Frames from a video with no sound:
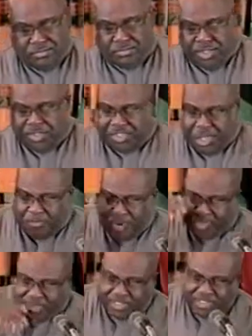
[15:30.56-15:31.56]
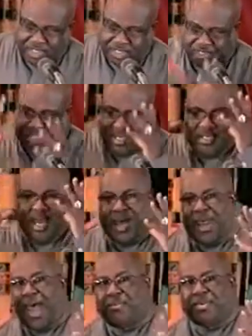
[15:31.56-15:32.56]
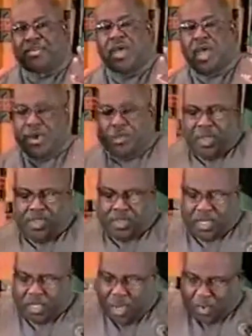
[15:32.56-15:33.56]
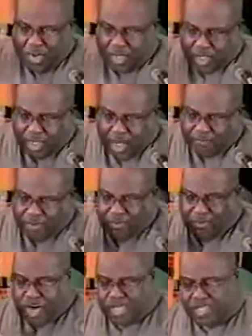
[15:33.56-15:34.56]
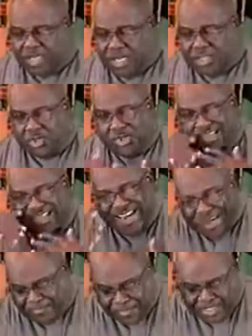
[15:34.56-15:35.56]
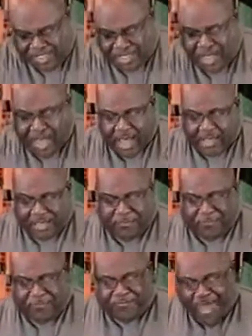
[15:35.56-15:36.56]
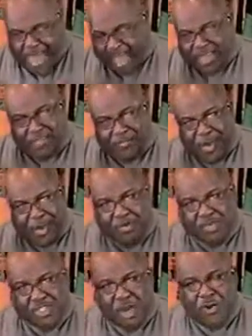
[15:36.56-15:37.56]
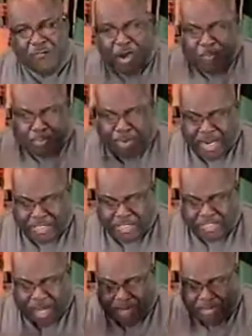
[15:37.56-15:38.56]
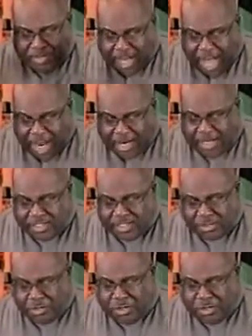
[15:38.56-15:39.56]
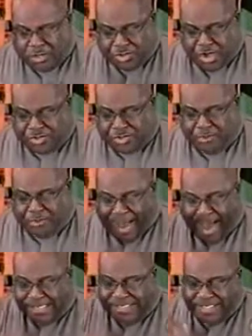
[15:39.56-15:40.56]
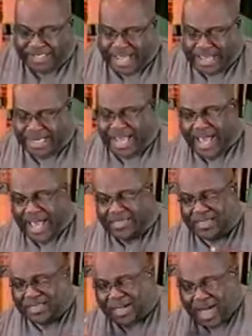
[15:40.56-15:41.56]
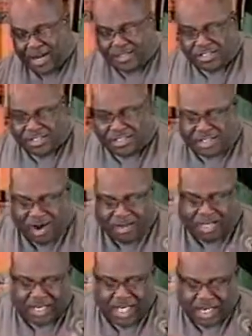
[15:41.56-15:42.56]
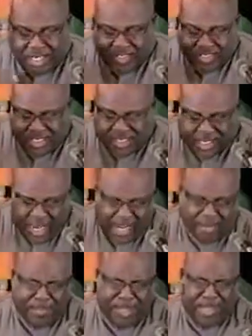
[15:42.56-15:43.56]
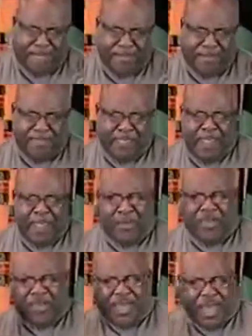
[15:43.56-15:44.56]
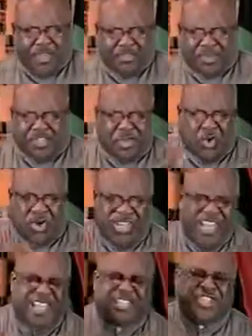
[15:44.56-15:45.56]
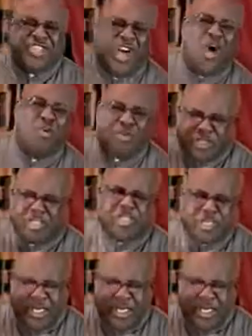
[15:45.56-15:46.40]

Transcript: You see, brothers and sisters, here's how it happens. When the government runs into a deficit, the Fed, the Federal Reserve, prints up dollars through the Treasury, buys the debt, and the dollars are circulated into the economy with interest on each note.